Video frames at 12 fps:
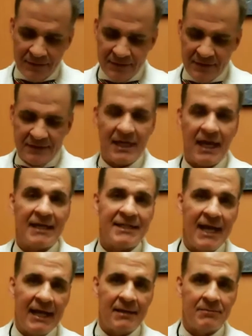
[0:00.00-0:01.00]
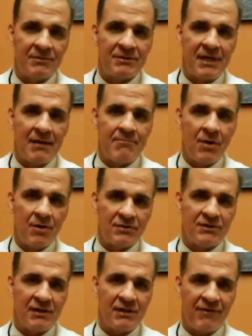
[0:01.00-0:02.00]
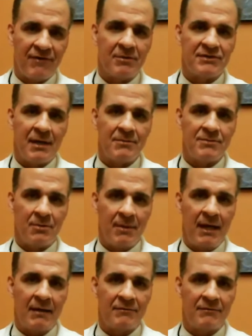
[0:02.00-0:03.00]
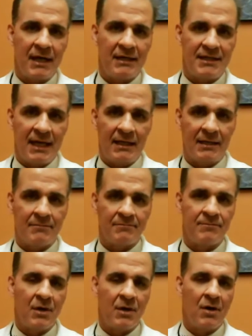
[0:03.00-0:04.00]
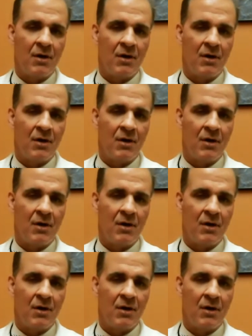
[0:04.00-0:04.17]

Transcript: this is a titanium stem. Most femoral stems are made out of titanium,